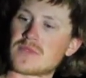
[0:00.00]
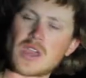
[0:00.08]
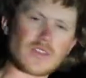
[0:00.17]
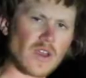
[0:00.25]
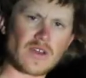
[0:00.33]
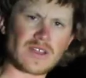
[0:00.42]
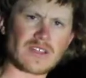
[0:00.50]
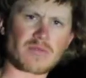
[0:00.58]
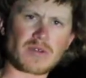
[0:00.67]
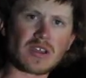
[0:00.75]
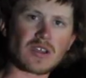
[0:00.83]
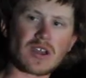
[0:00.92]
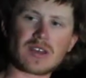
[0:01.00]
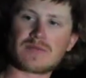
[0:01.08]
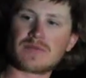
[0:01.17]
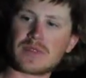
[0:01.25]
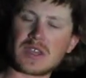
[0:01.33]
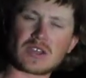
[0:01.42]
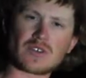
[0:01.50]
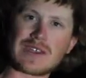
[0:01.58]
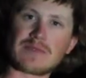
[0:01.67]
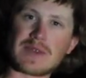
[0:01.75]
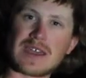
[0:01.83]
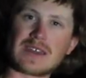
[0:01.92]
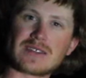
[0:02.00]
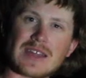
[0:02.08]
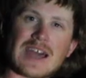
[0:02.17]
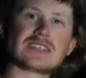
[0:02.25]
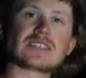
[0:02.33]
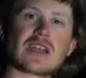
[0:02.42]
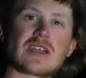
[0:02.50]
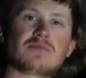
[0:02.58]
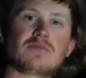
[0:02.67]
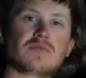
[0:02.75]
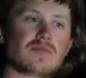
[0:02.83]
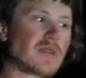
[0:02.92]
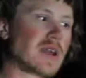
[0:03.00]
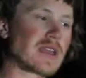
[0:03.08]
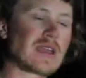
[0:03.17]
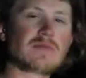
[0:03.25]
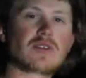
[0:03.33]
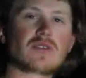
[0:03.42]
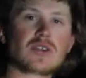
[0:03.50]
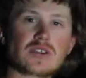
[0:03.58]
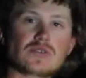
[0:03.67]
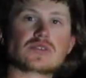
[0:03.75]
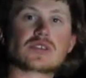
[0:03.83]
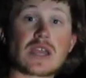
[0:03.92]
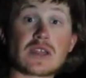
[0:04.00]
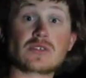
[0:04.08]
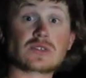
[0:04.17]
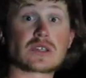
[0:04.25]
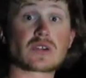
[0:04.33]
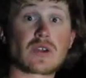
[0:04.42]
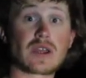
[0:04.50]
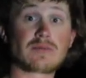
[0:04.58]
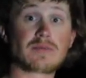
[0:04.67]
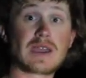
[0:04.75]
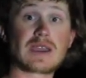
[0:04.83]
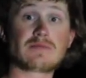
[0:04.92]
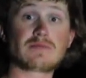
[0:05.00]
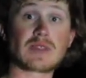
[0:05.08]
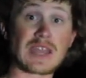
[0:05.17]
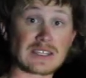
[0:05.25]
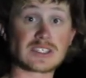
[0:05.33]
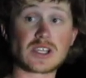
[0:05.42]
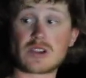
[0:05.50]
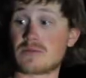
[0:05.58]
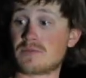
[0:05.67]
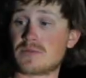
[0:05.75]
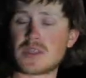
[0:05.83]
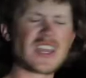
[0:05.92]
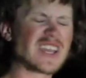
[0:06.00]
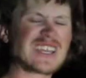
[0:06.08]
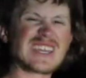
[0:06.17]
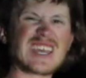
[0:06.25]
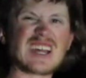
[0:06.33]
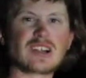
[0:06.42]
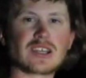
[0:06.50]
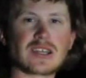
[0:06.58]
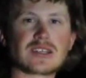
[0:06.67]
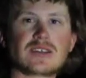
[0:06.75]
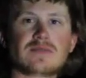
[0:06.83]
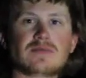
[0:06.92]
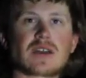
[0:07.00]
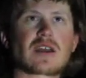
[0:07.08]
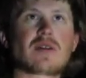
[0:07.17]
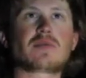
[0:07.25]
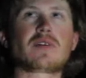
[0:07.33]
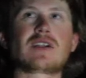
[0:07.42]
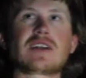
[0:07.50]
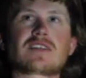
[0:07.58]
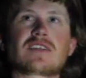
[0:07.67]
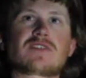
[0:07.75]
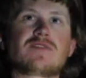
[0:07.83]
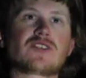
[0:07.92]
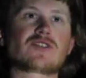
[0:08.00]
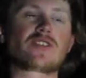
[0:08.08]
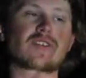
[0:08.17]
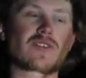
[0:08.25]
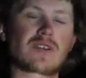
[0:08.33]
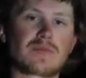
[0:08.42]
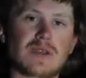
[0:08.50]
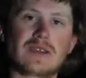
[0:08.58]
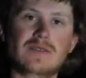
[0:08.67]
So that's pretty good. The crankbait last time I came here to use and used a crankbait last year, killed it. I caught probably like six fish on a crankbait.